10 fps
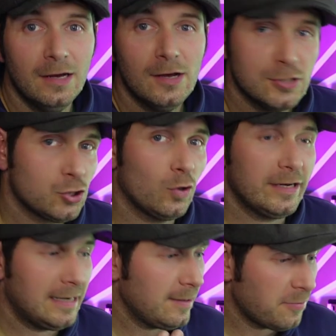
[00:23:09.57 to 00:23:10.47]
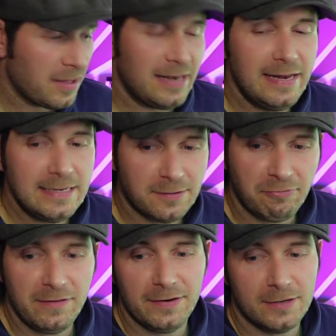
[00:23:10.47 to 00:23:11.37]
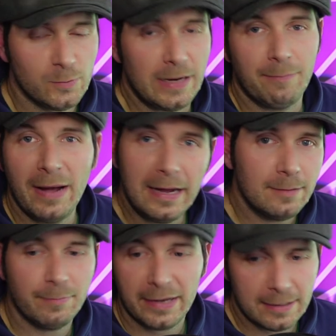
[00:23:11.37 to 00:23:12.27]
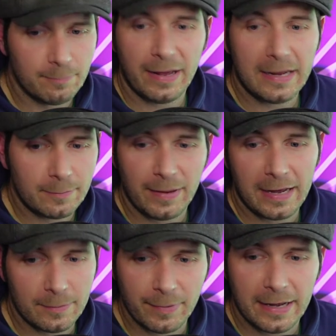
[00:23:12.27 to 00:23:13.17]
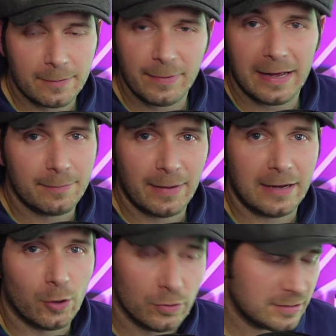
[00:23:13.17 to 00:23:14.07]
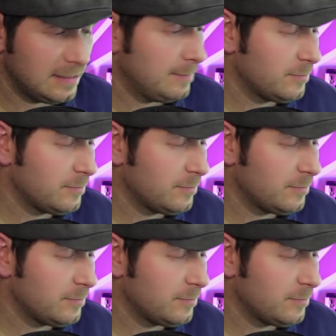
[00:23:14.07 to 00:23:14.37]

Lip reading: solidly, at least 3 videos a week, bang, bang, bang, bang, bang, bang, bang, constantly.